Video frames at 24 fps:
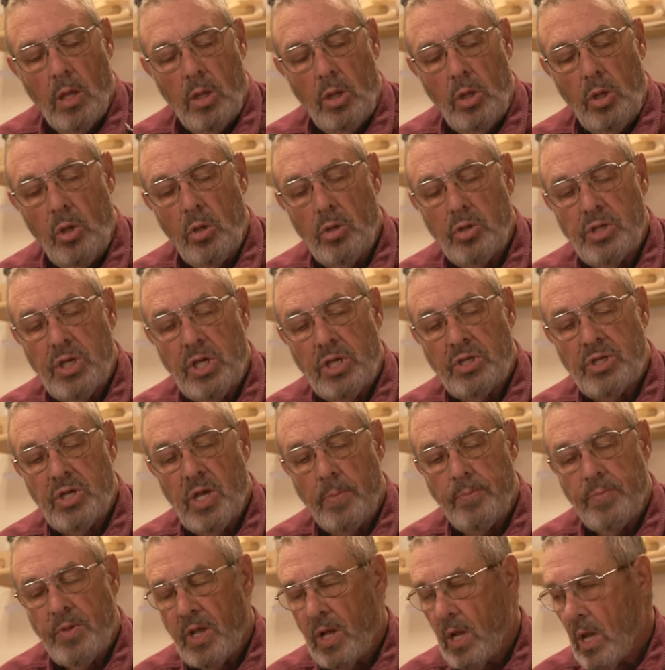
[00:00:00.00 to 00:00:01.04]
using
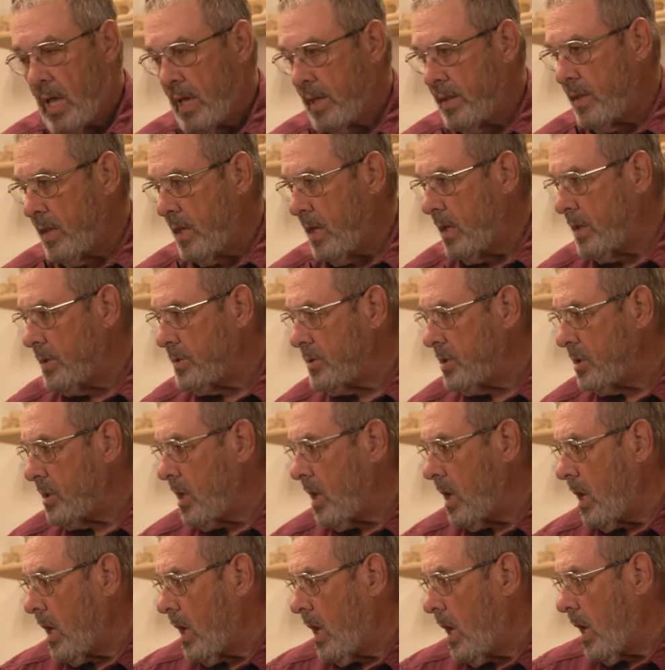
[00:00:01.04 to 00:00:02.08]
something like this,
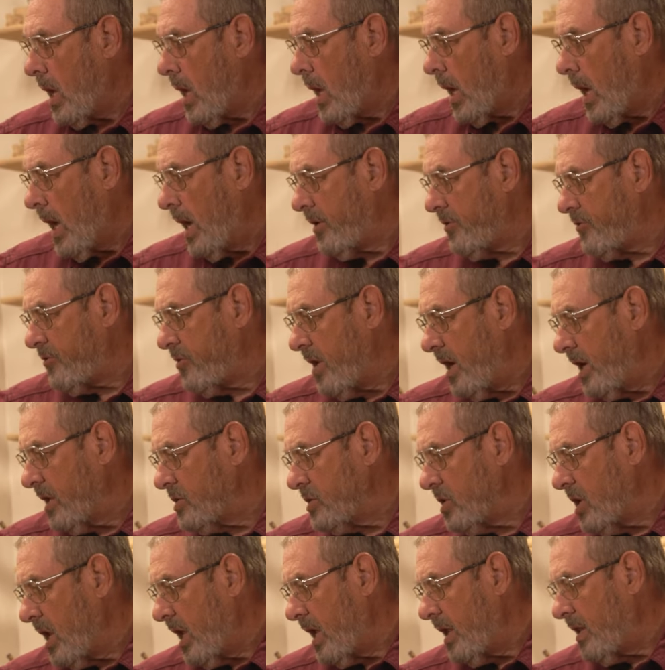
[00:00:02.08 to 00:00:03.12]
I
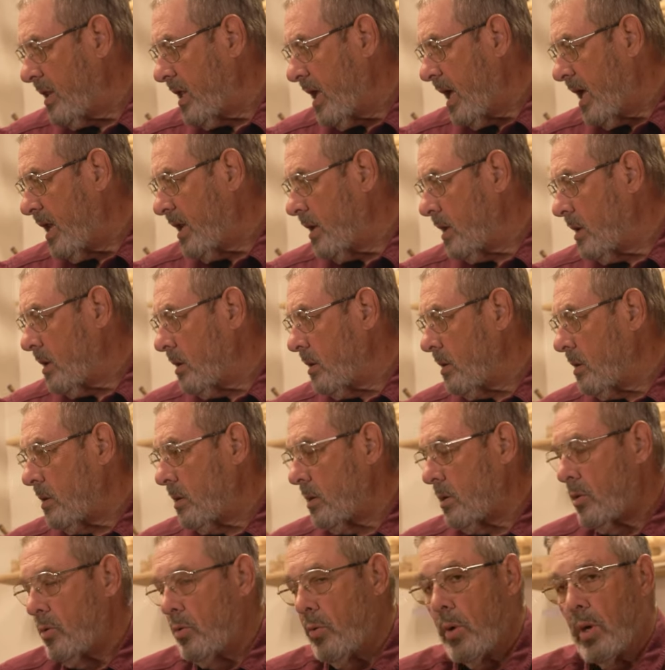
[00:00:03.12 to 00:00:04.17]
translate that
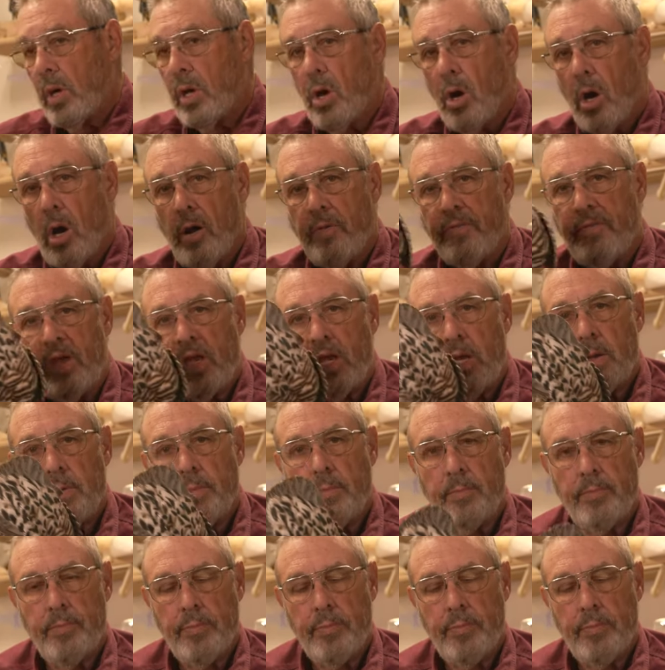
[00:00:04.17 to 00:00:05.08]
to a carving.